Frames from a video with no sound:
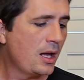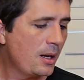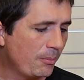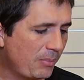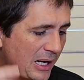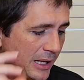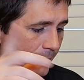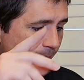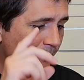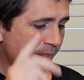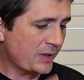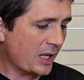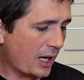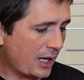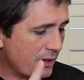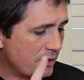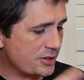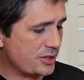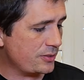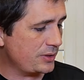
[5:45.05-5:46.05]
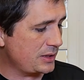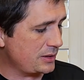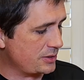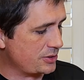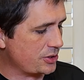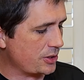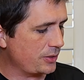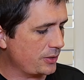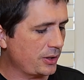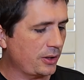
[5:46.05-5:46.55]
But I also need to
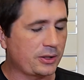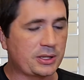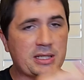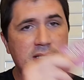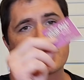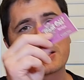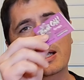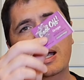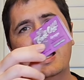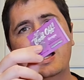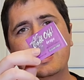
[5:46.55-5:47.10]
show you all this.